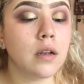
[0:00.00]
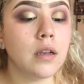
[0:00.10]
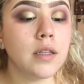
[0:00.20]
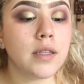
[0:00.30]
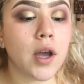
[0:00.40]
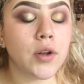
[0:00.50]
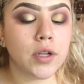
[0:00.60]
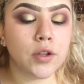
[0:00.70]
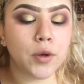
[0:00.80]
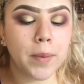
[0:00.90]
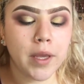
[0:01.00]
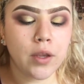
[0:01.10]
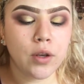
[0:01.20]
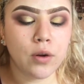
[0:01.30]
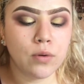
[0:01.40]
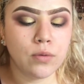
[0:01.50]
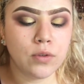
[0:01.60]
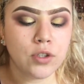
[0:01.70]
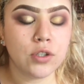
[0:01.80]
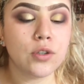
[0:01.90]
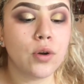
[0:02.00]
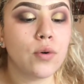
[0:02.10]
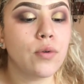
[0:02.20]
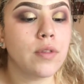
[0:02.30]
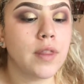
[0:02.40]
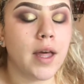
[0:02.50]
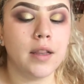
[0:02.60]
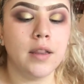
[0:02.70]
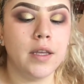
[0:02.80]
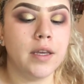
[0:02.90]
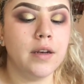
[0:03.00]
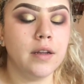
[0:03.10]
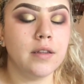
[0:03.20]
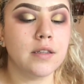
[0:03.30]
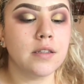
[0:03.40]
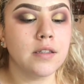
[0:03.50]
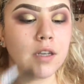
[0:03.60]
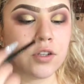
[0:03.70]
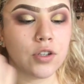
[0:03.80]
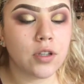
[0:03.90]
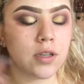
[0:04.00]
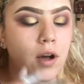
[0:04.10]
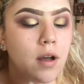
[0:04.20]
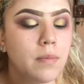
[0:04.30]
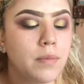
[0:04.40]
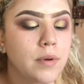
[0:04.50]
look down a little bit, you know, just so that lid doesn't touch the top,